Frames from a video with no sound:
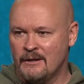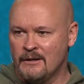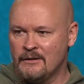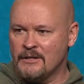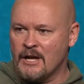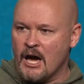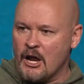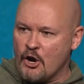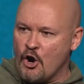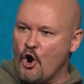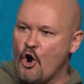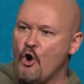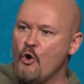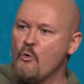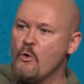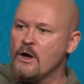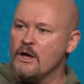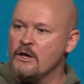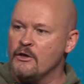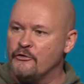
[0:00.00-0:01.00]
Not
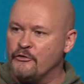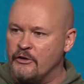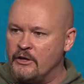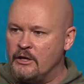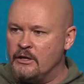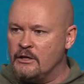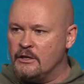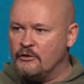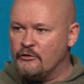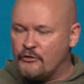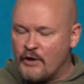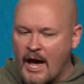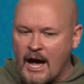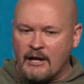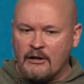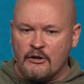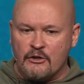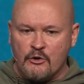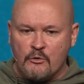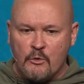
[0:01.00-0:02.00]
always in
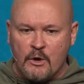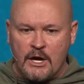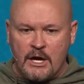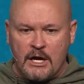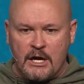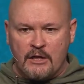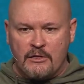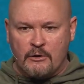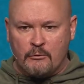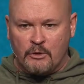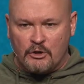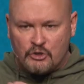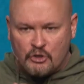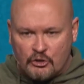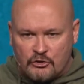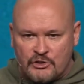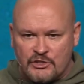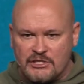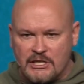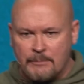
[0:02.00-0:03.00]
exactly the way that we
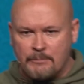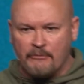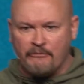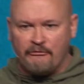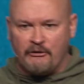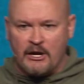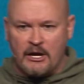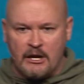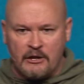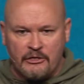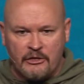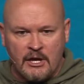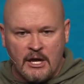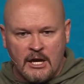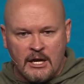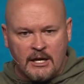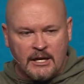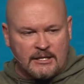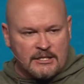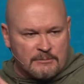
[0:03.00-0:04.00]
took the step of faith
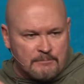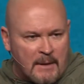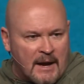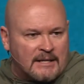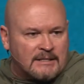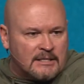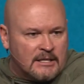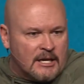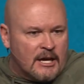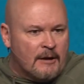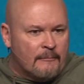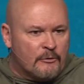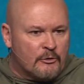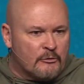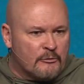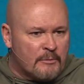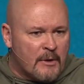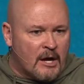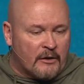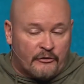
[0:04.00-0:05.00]
expecting him to
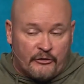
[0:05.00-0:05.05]
respond.